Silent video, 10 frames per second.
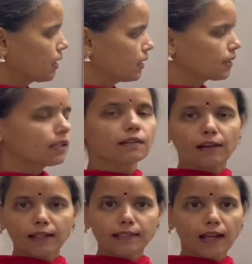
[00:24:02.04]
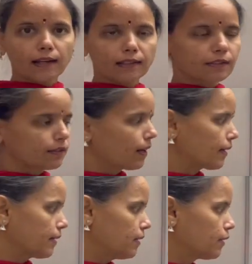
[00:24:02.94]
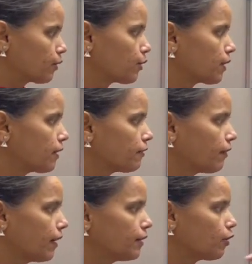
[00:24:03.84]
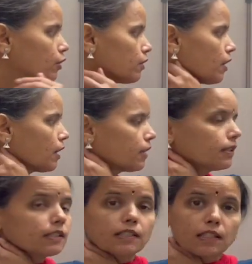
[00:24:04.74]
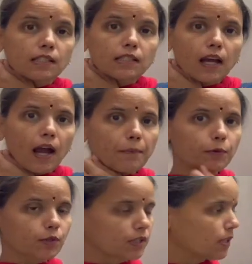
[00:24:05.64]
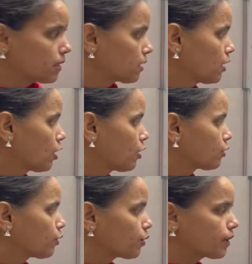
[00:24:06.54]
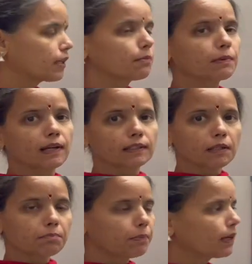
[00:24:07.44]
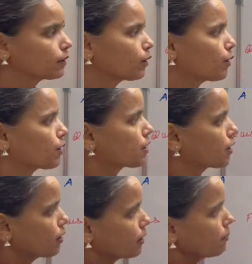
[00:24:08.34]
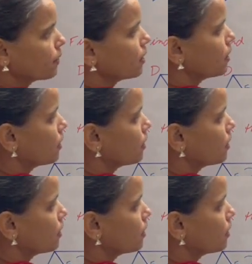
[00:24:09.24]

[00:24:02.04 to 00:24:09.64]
is a right angle triangle. So you can find out DC is the hypotenuse. So you can apply the Pythagoras theorem.